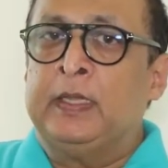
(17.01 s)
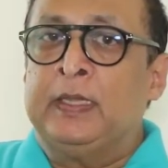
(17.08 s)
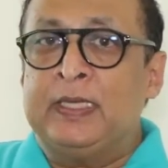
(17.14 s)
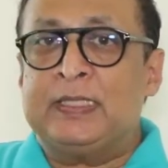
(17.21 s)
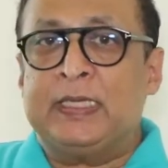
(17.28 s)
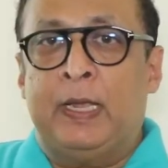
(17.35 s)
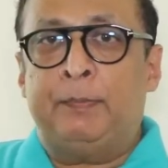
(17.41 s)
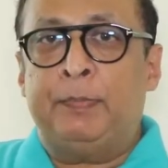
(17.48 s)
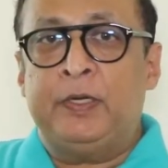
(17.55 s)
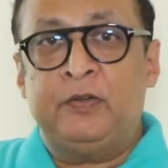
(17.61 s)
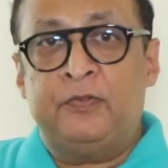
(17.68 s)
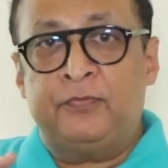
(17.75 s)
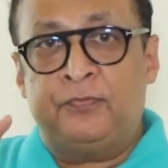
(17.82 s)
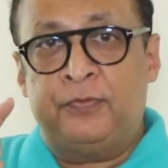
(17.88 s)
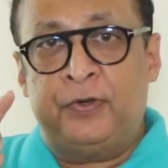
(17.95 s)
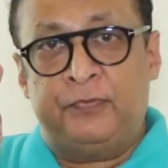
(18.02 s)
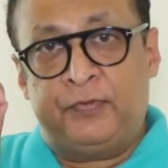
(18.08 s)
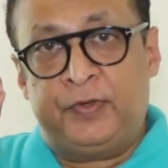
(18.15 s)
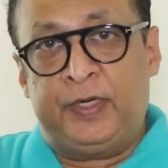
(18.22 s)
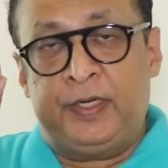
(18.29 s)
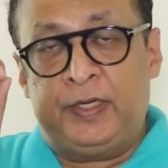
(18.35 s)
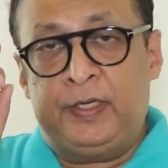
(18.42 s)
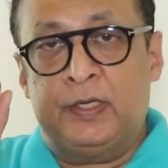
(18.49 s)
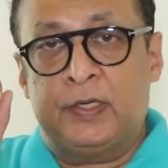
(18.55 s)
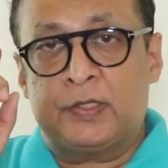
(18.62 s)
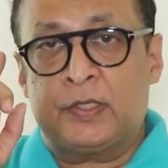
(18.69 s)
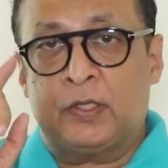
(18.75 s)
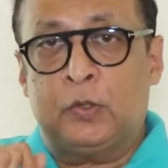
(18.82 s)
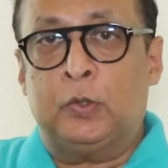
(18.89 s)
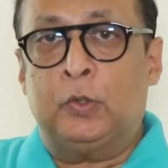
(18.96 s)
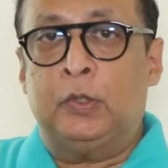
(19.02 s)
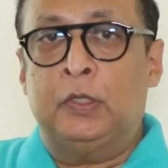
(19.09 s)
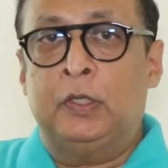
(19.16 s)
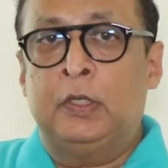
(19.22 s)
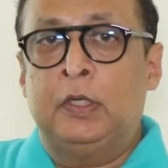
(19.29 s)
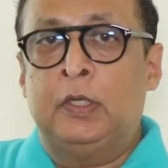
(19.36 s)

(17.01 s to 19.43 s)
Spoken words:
This happened 15 years ago